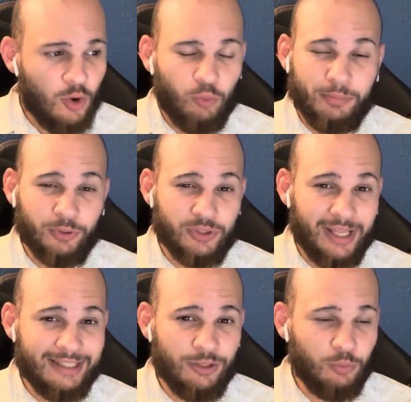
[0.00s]
When
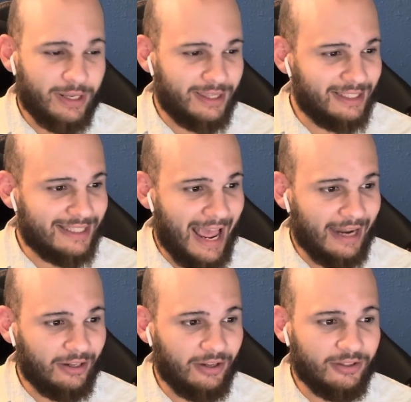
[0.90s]
presented with the
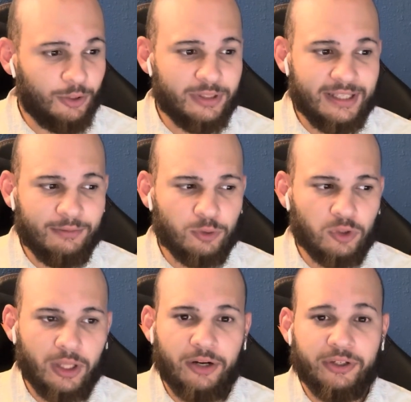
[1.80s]
data, there were
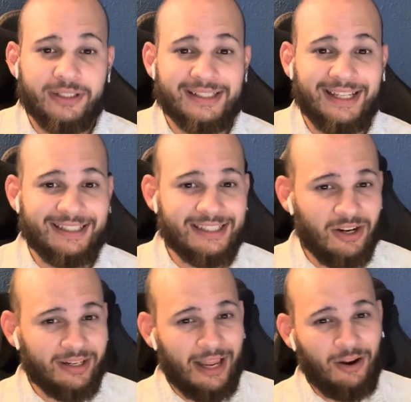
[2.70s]
several areas that
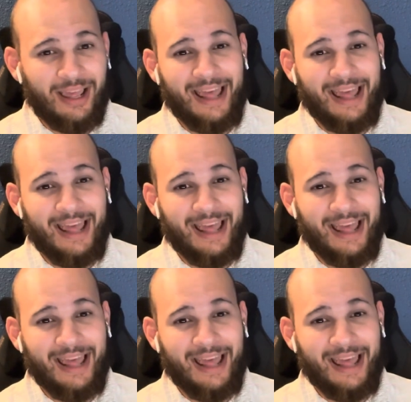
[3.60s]
stuck out